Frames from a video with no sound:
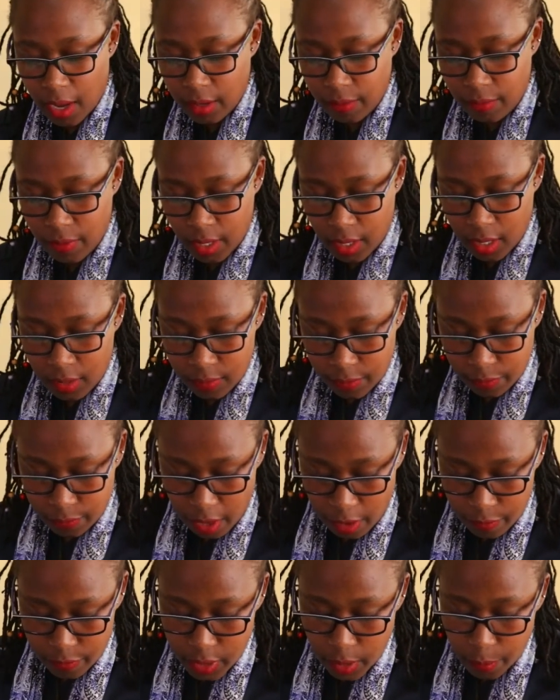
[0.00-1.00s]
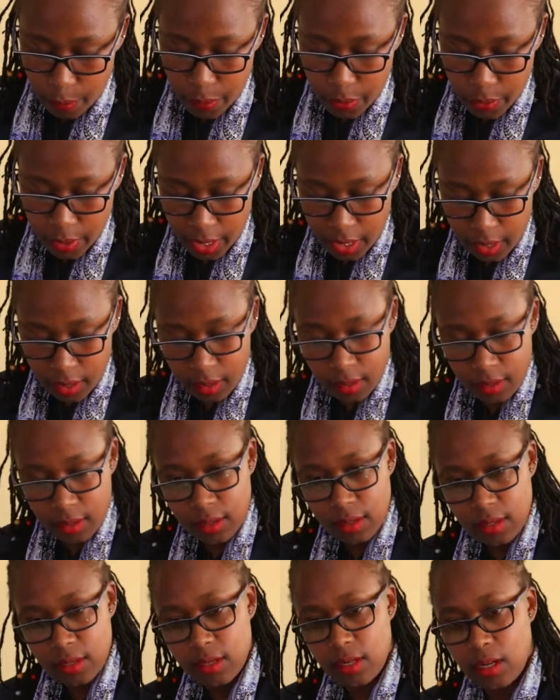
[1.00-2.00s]
even after praying,
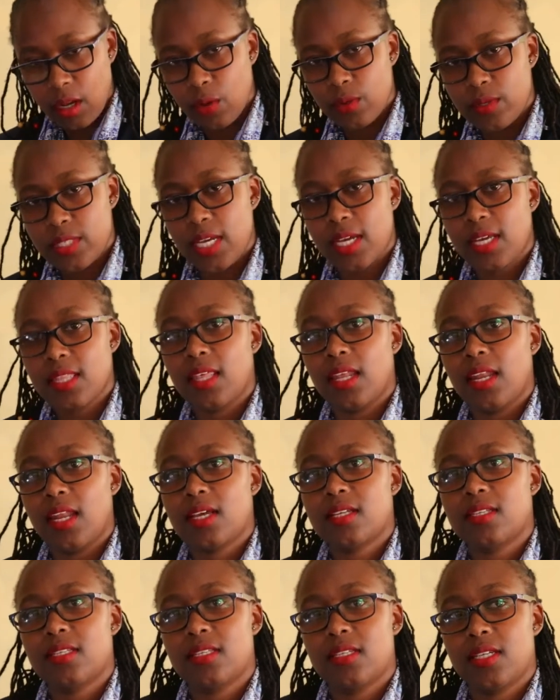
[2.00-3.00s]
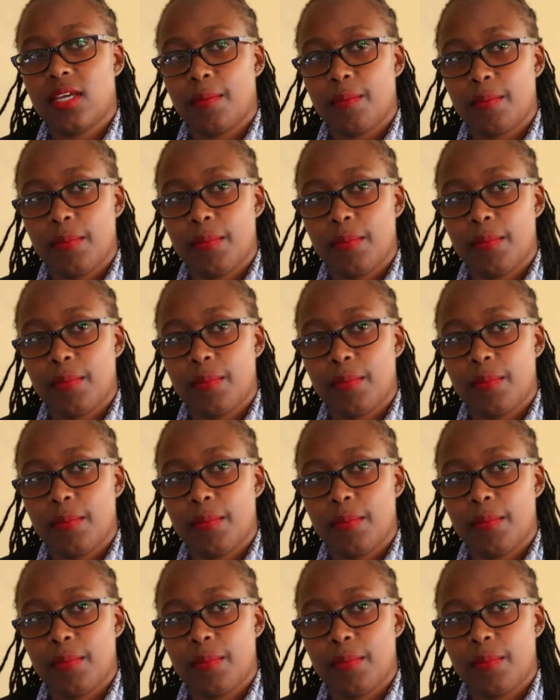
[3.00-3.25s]
now take the next step.